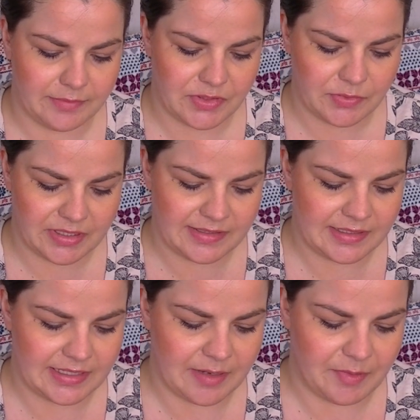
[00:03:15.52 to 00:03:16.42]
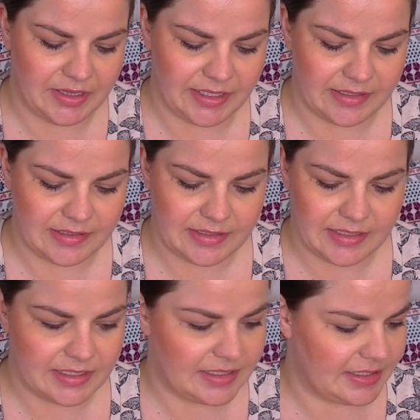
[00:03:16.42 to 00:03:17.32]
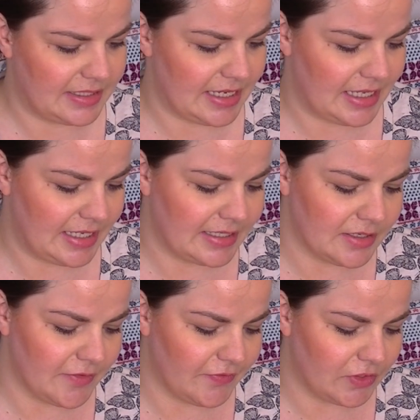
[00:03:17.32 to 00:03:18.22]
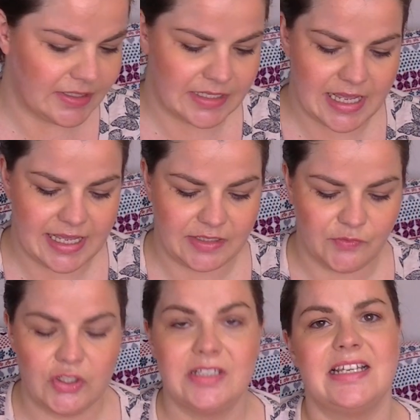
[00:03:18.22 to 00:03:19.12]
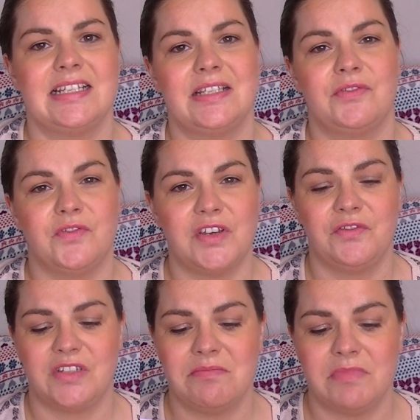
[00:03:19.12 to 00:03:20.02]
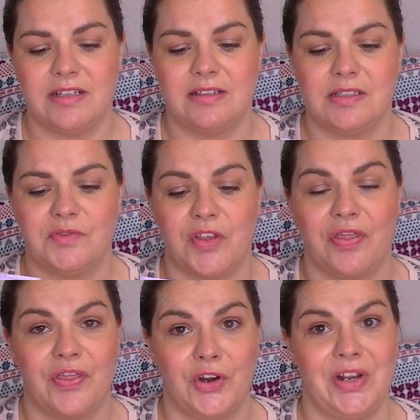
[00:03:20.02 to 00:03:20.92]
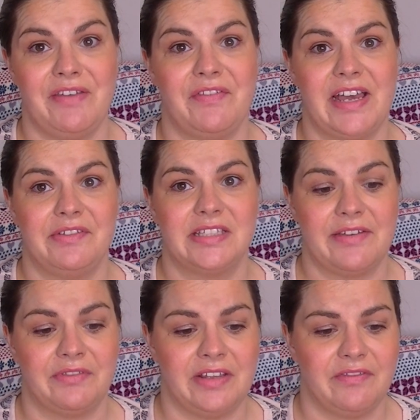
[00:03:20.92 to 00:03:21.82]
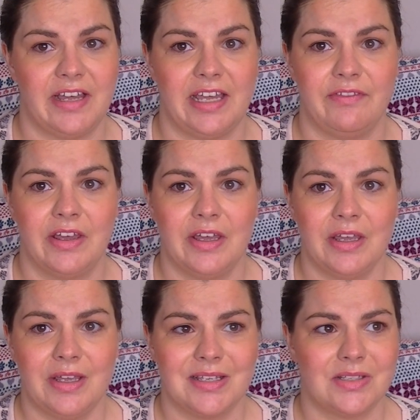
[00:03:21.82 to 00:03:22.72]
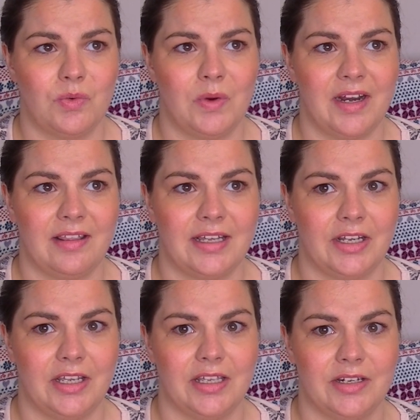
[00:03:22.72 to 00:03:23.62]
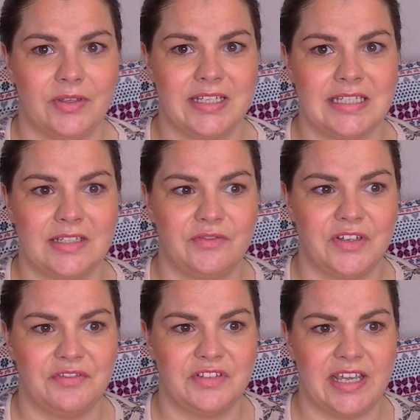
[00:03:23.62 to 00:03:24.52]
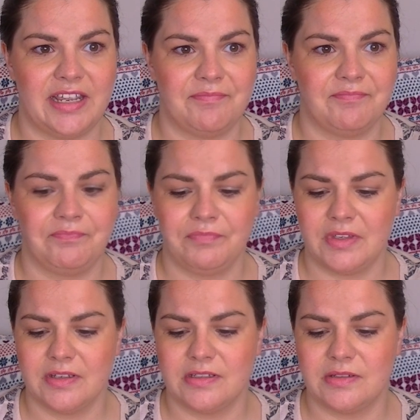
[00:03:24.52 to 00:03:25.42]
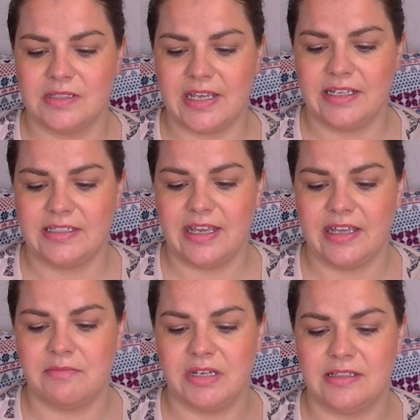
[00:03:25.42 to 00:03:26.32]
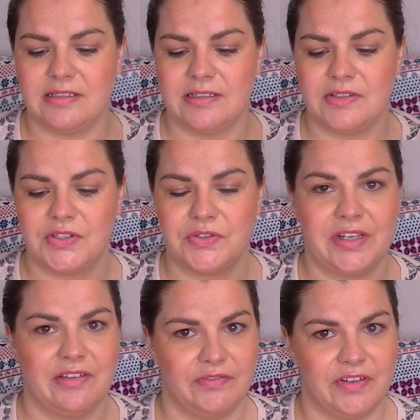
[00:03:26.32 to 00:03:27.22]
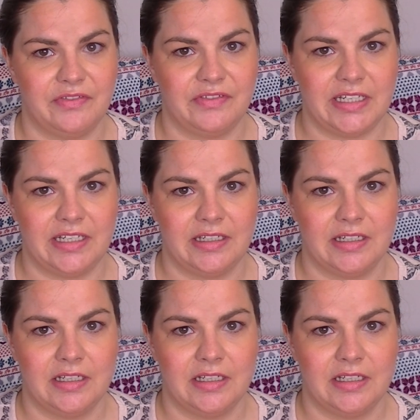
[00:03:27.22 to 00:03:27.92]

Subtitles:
So what does it say about this? This isn't a full size. Full size is 50 mils for $35.75. So work that out. You know, this is 15. So say 10 mils is 350.